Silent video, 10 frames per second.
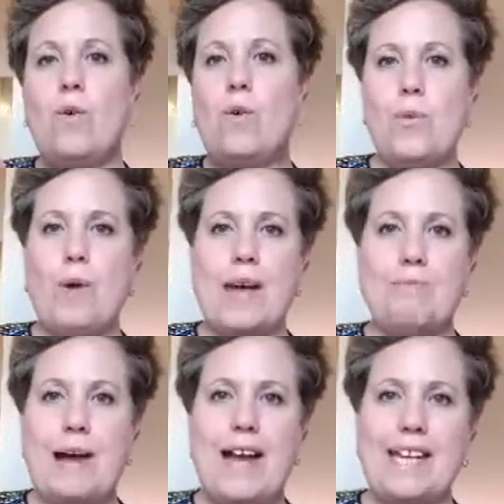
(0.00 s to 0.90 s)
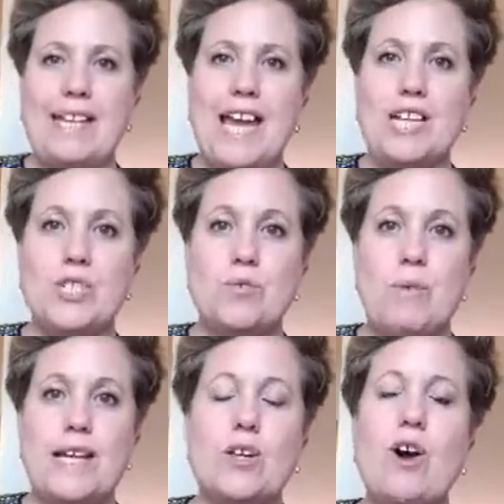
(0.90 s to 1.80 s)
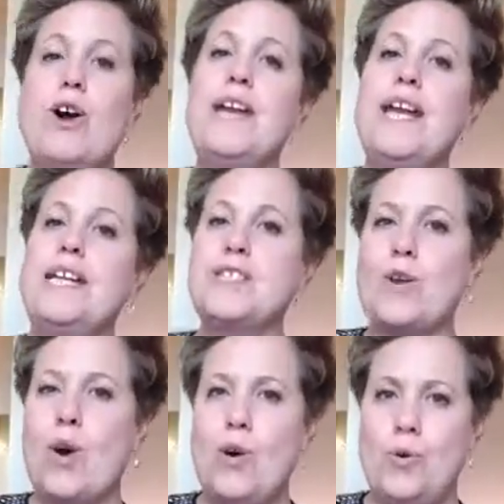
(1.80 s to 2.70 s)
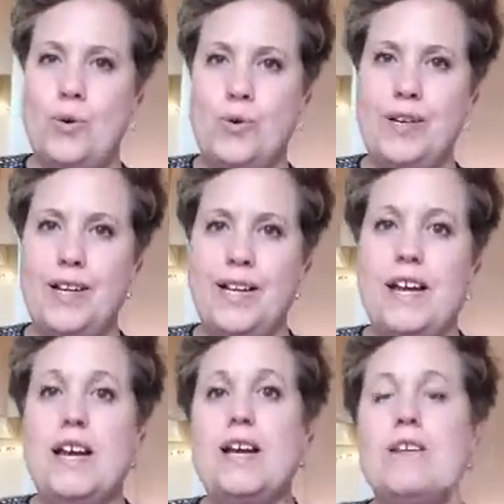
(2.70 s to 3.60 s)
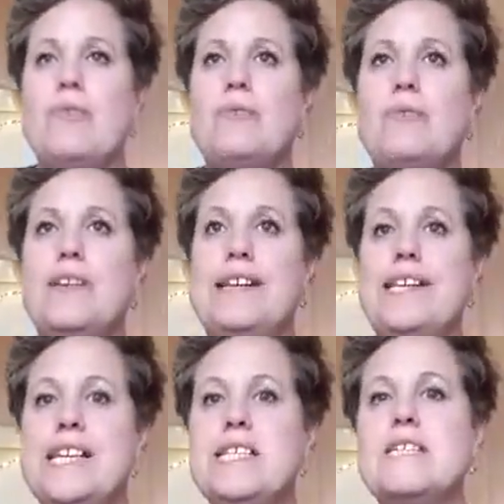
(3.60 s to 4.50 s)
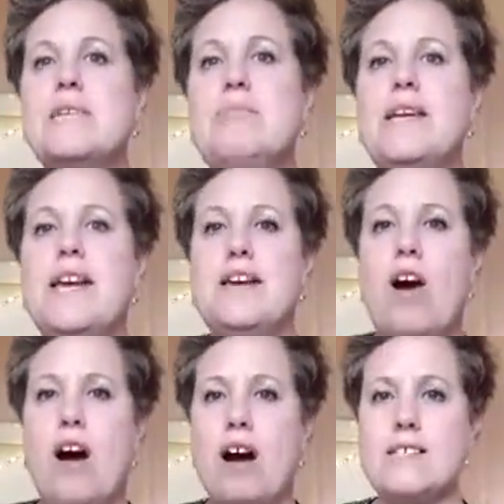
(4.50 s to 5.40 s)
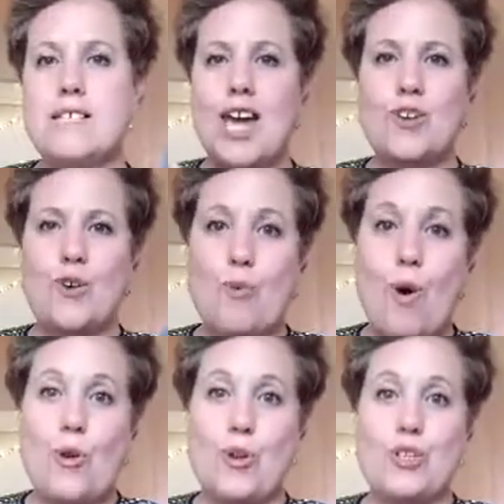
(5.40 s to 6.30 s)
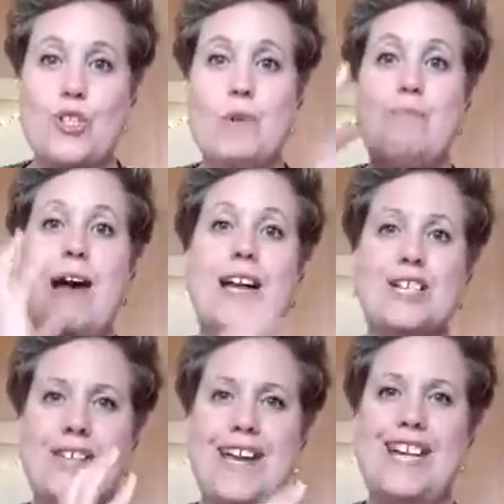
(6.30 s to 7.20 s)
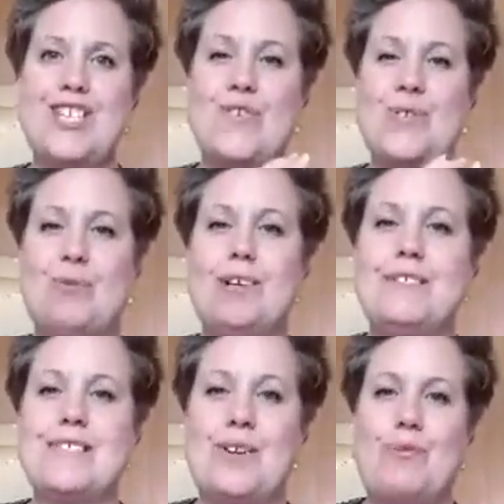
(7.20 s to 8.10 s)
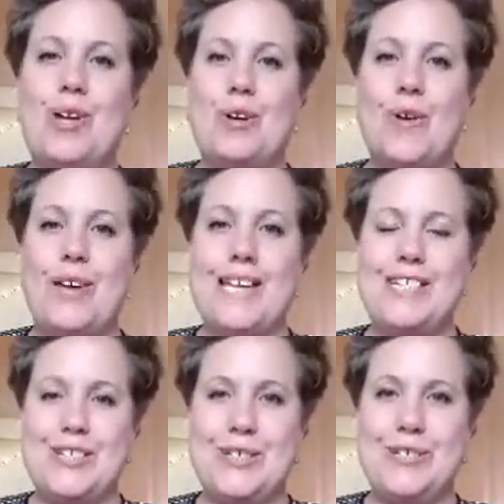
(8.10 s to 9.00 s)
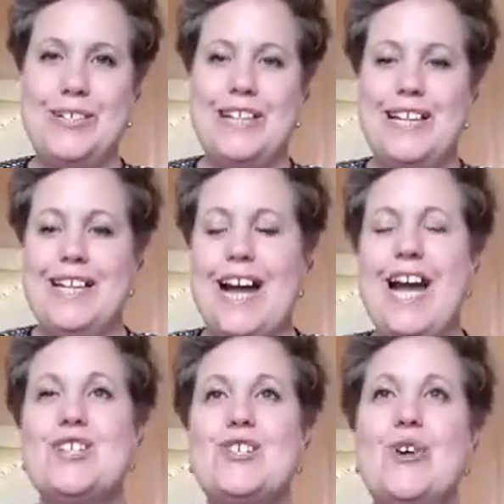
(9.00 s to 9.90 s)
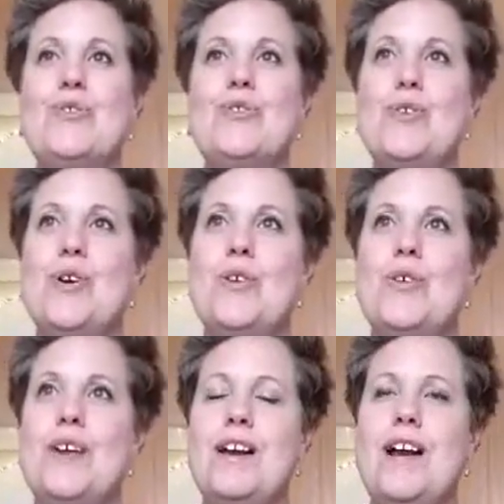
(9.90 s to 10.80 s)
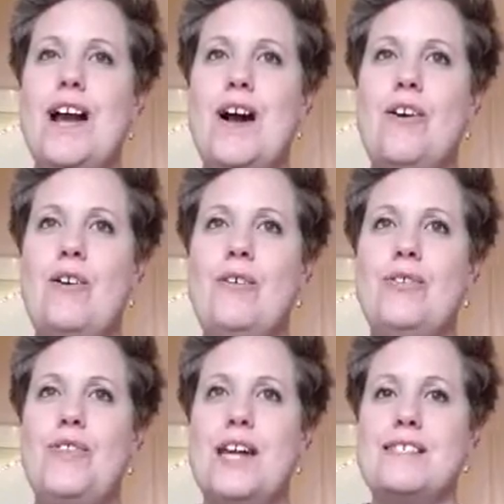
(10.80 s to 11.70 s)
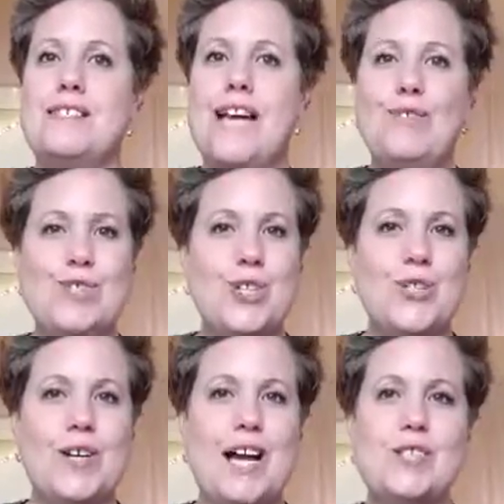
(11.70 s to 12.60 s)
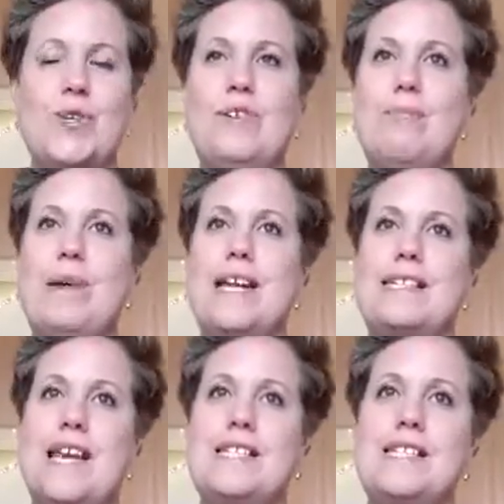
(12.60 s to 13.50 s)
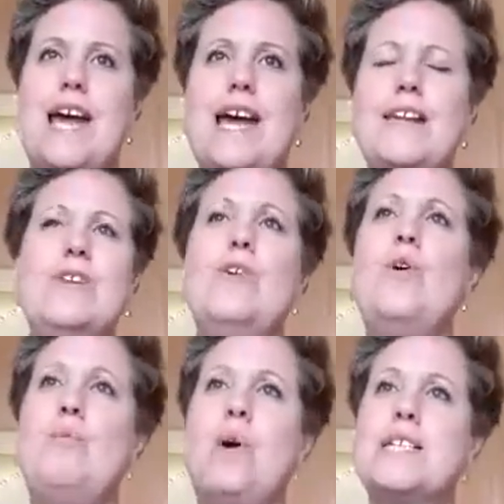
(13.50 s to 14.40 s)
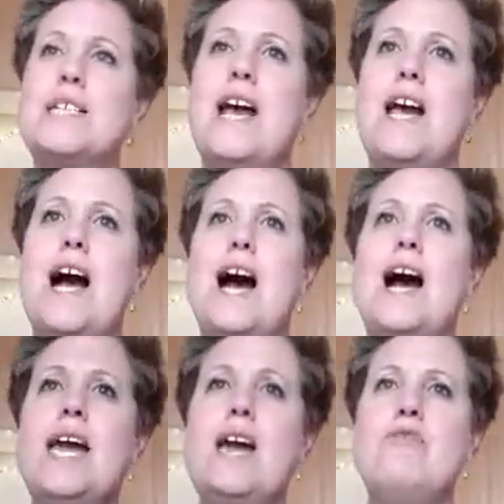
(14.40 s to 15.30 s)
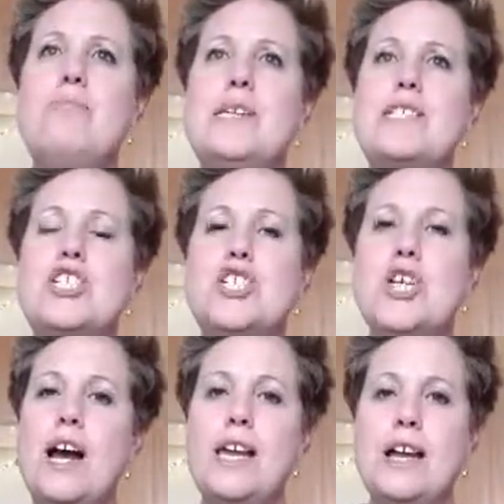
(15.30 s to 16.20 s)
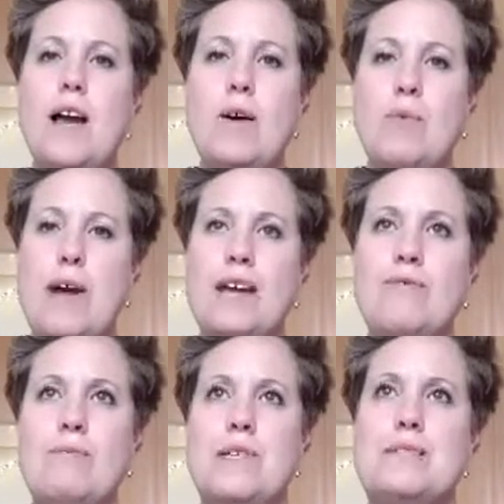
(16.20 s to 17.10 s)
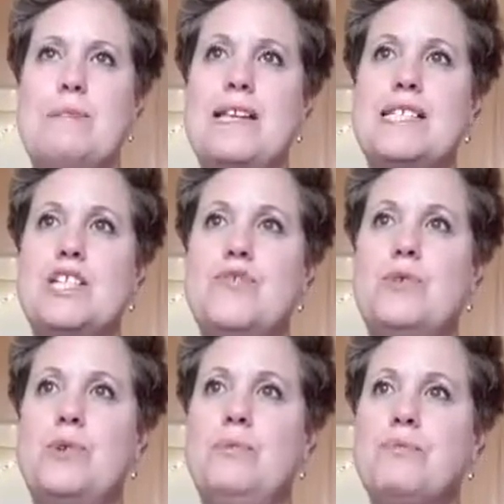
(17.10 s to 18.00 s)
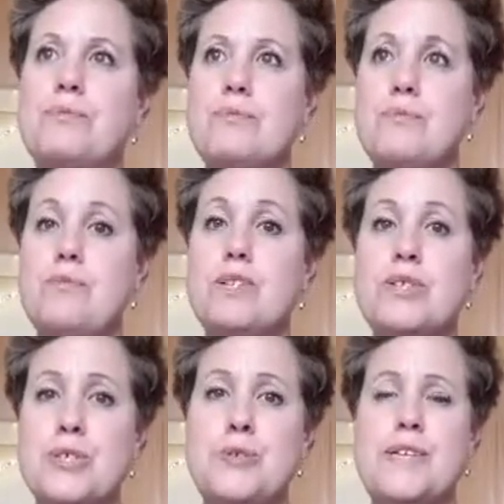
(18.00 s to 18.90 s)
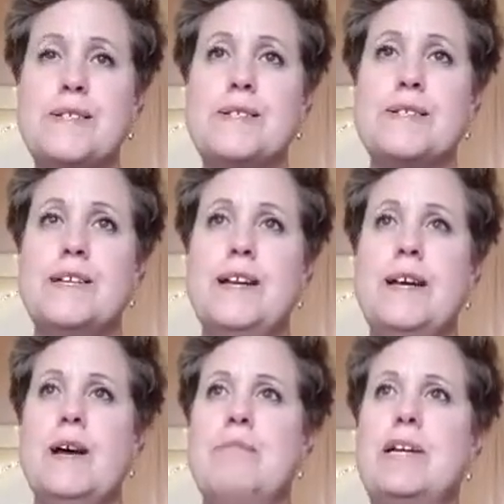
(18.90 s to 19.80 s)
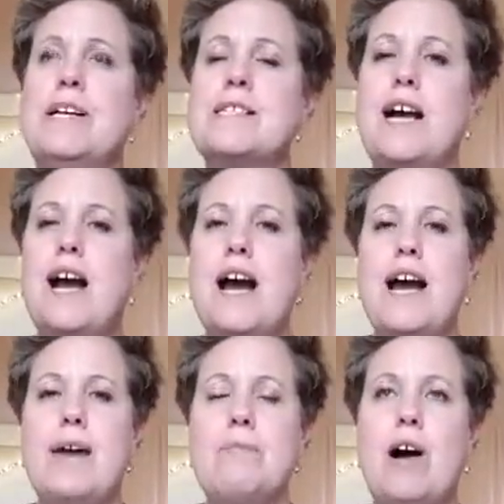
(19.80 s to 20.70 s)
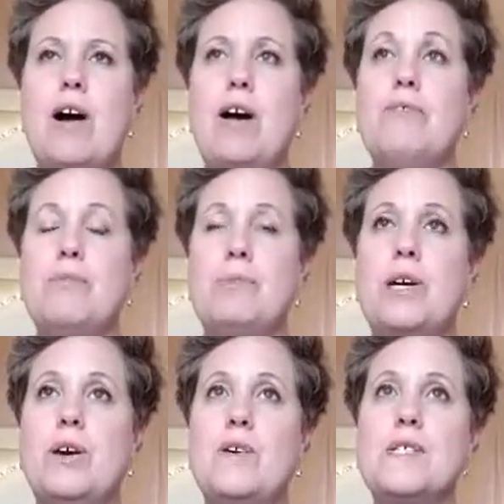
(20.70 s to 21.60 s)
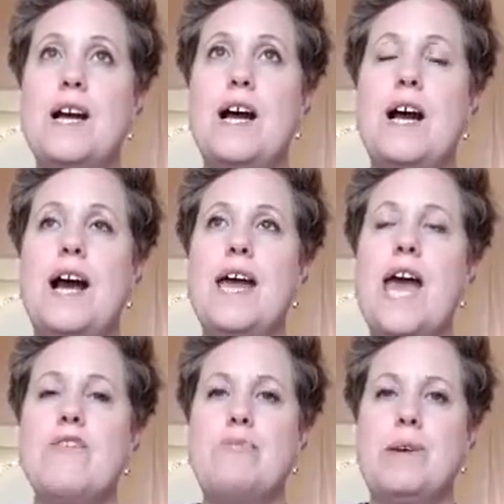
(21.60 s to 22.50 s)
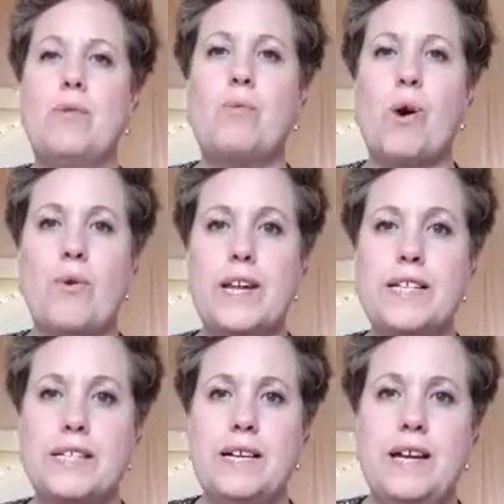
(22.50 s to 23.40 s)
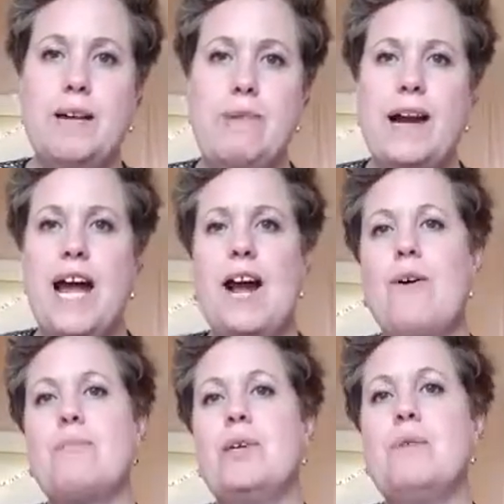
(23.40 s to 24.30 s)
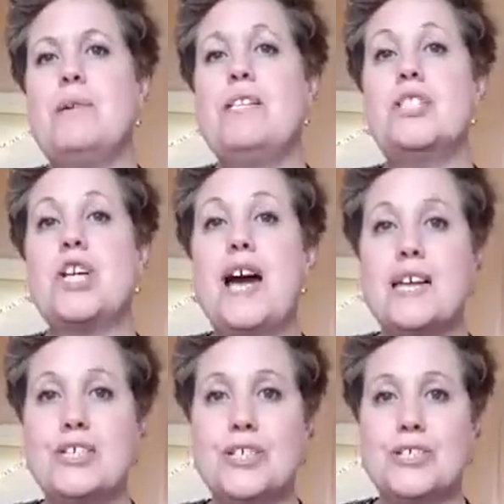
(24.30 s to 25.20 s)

the way back in the ancient ways on its own needs to be enhanced and grown to match the energy of the world that we are going into. I don't know how that sounds to you guys or if it makes sense. And you know what? I have been shying away from this message for 2 years because I have been worried about how I'm going to be judged